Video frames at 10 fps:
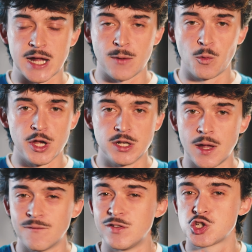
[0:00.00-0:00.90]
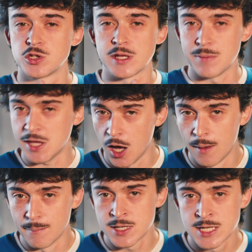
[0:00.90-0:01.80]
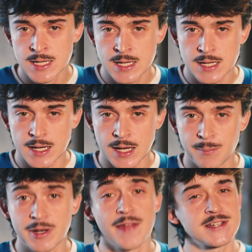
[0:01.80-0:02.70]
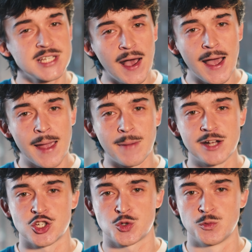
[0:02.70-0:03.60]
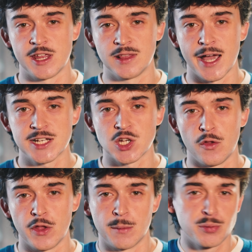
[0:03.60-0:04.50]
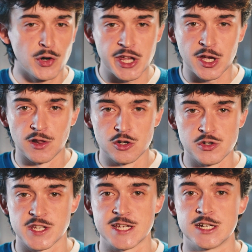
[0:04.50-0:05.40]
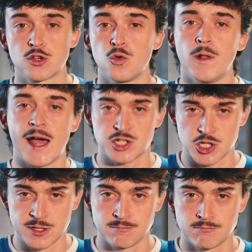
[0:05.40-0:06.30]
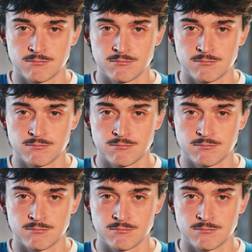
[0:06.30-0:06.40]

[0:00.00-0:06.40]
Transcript: I would eventually become. But at the time, I just really liked all the pretty colors and cool action.